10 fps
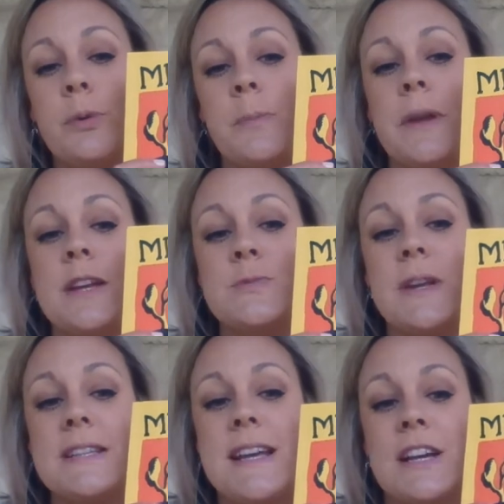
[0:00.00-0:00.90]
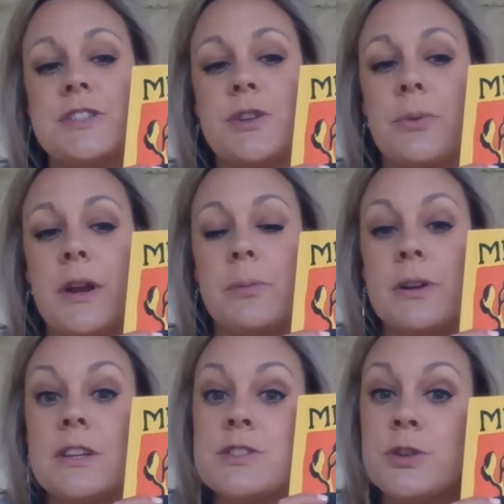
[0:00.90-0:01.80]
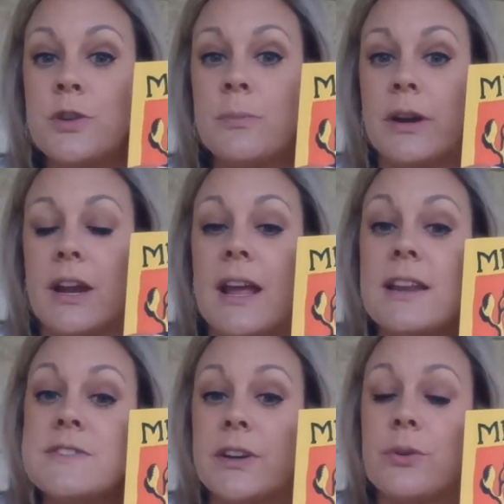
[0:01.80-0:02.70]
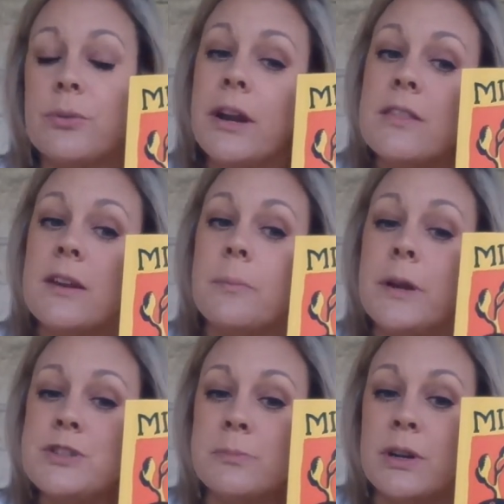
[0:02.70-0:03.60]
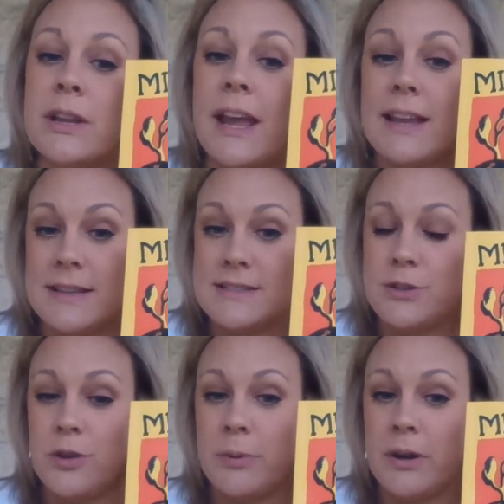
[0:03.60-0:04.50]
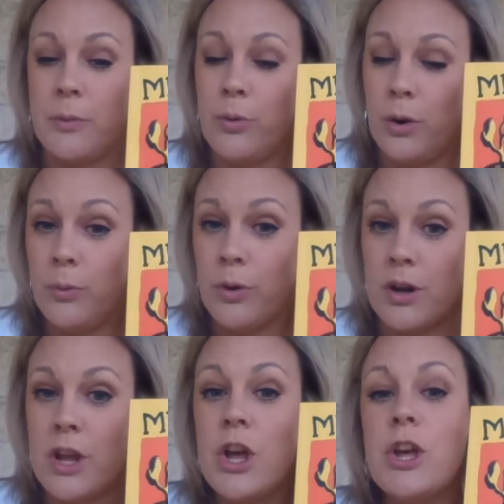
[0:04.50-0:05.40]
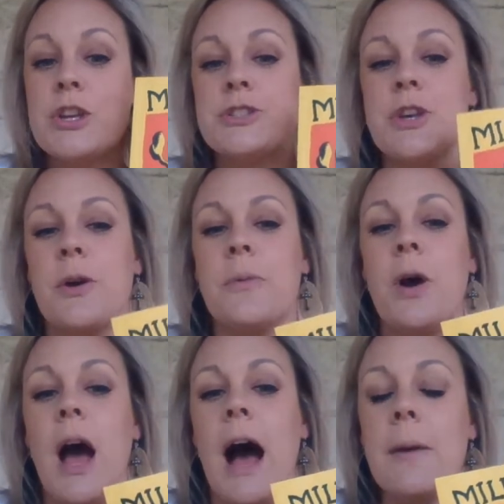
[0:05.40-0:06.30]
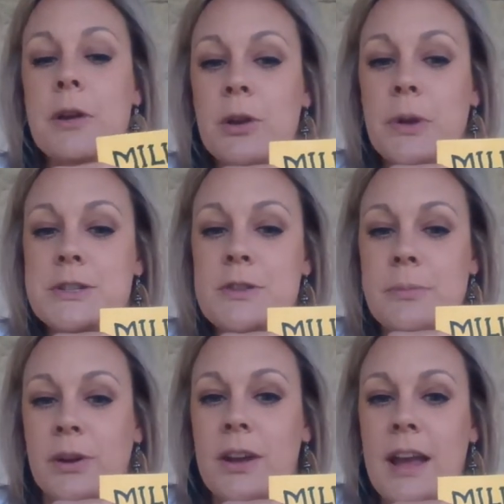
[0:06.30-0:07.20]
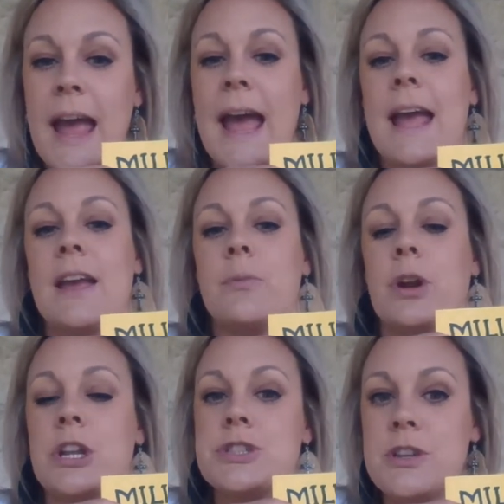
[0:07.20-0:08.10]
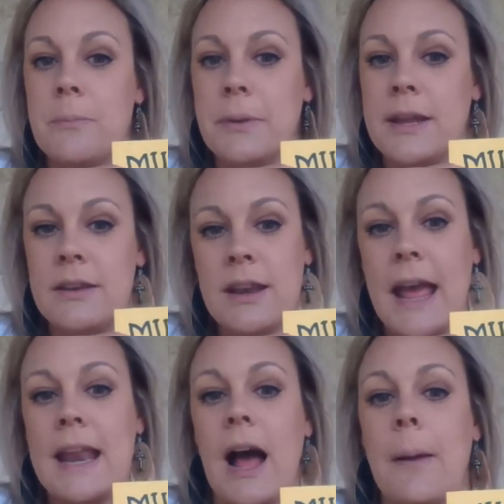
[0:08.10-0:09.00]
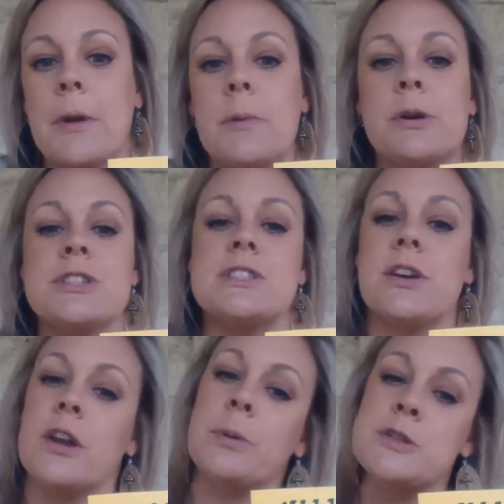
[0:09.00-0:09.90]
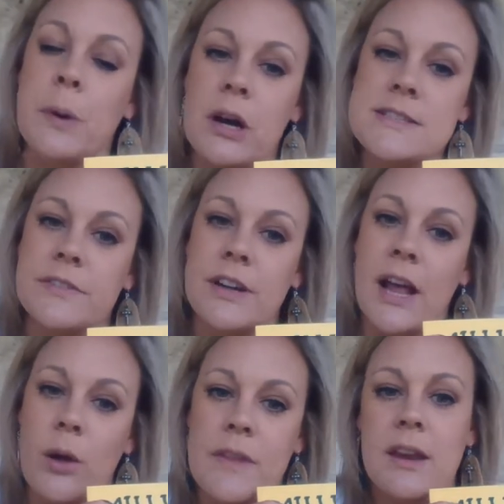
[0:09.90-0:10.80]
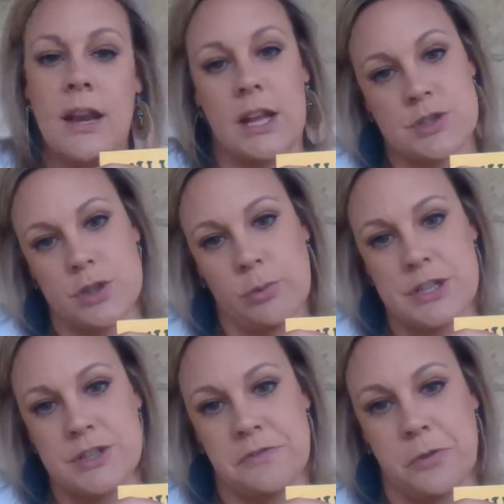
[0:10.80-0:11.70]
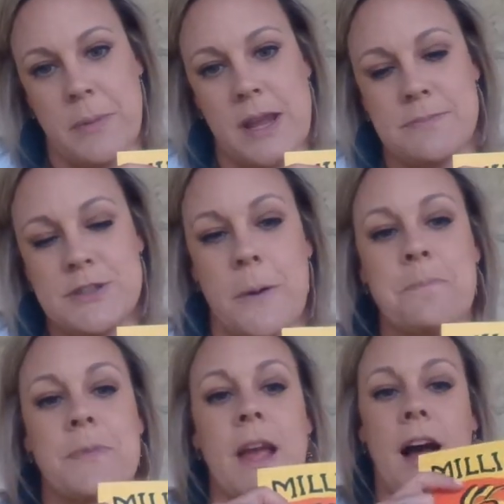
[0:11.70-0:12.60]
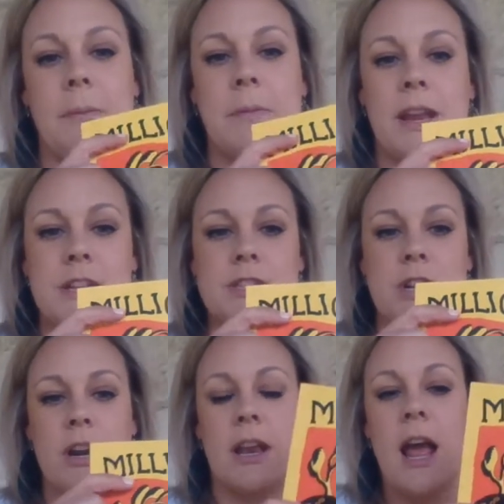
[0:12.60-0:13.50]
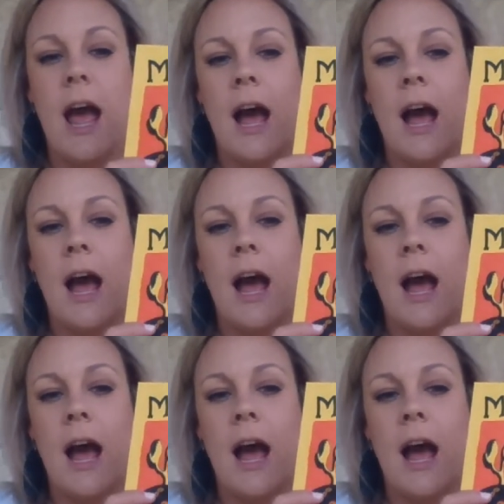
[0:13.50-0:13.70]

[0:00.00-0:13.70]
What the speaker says: book because we get to actually read a book that's a Newbery, and it's very rare that a picture book gets the Newbery Award. So I'm going to read you the book, and we're going to jump in, and I'm going to tell you to push pause every now and then and answer a question for me. So I'm going to get started.